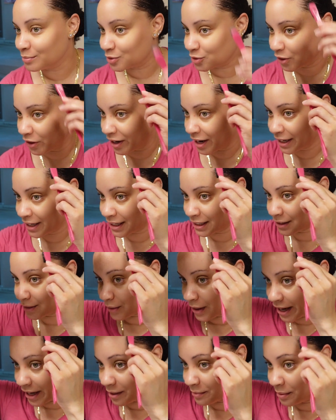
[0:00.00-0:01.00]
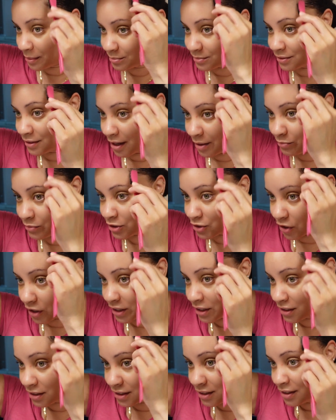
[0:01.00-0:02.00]
sorry, I get a little hype. I'm
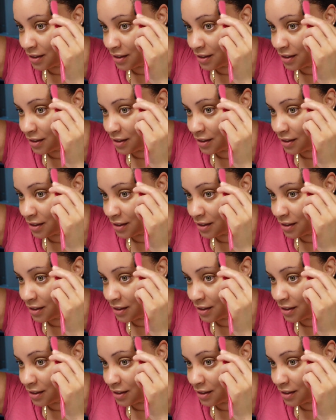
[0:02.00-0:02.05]
retarded.